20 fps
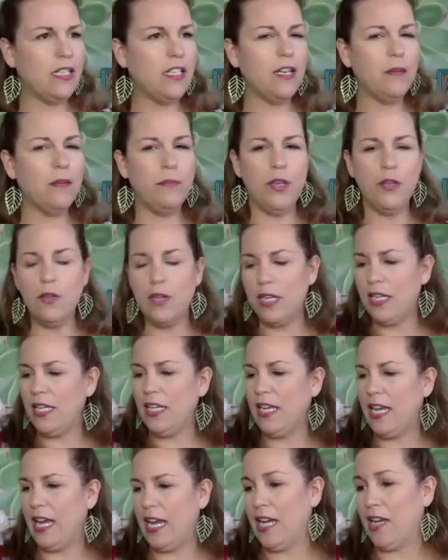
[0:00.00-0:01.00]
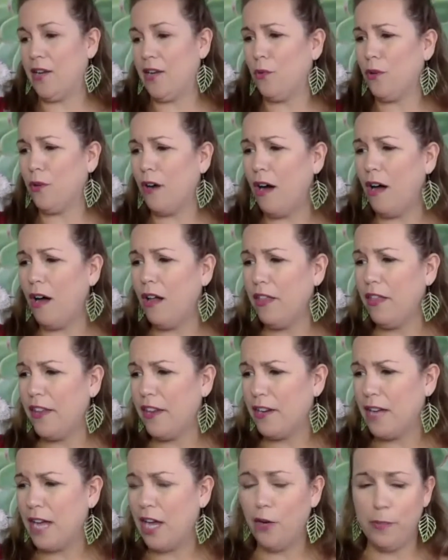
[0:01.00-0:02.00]
community and we're all there
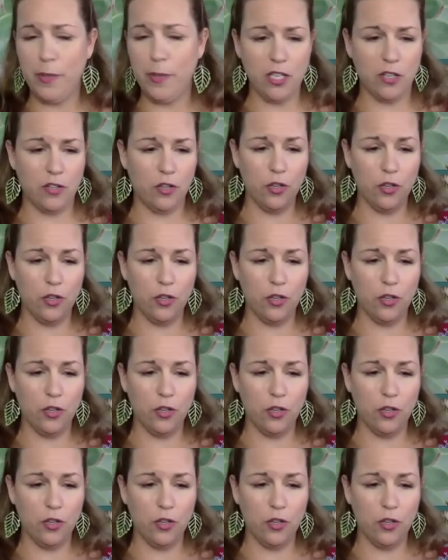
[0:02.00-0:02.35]
to help each other.